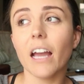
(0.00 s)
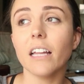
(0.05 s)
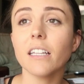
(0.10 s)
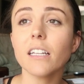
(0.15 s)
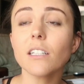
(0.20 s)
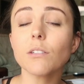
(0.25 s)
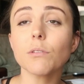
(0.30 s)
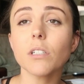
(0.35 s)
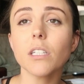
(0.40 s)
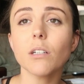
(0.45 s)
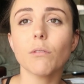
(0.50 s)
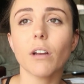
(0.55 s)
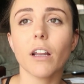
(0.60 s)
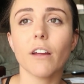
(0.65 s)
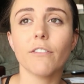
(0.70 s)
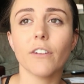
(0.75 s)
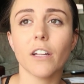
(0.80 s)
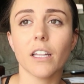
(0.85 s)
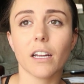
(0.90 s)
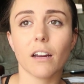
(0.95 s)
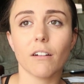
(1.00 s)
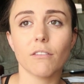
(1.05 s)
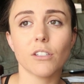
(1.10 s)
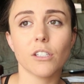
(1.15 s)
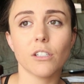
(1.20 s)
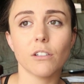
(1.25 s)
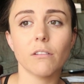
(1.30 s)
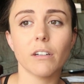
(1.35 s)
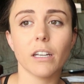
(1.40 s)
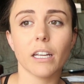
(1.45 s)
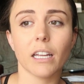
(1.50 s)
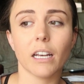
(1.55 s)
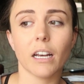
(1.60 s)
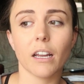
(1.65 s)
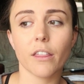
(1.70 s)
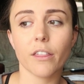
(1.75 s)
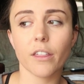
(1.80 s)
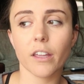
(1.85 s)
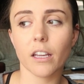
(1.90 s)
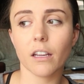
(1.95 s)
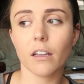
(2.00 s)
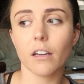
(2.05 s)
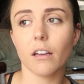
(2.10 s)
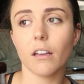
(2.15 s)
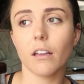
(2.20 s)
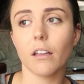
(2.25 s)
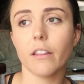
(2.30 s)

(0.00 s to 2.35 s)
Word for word: And that's really what I felt like I was doing. And I think